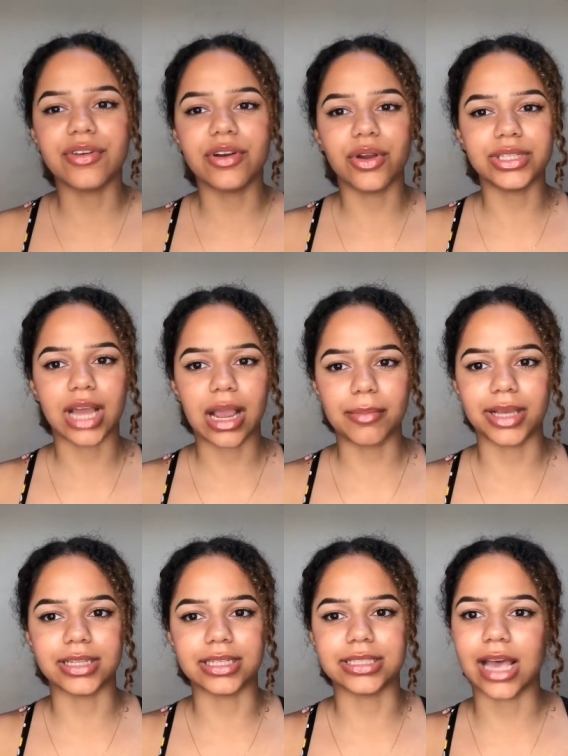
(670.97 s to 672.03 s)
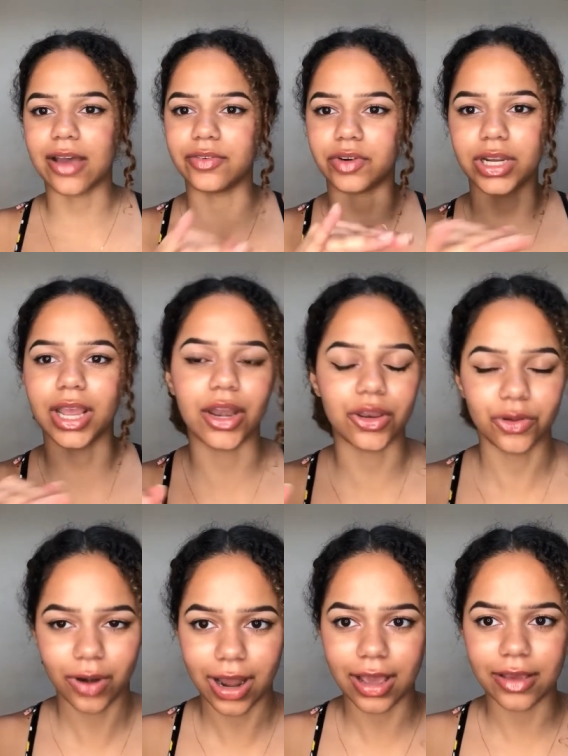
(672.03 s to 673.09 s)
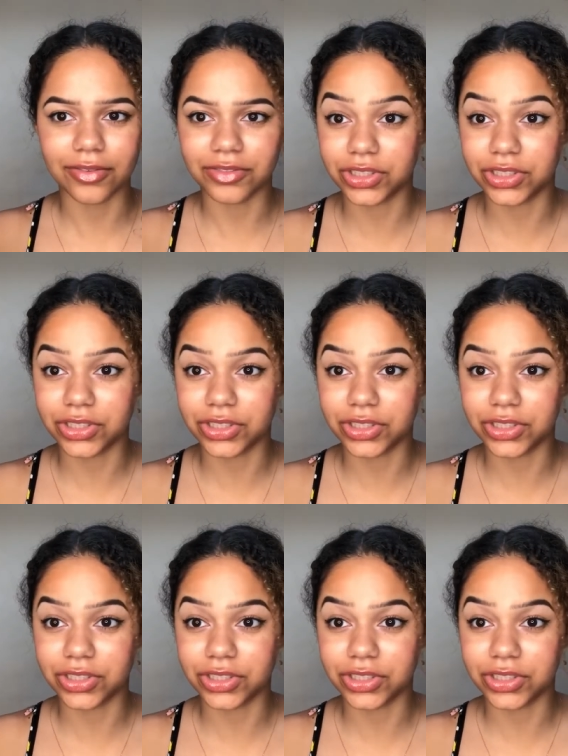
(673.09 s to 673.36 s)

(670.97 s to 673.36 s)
no time like this ever again in your life.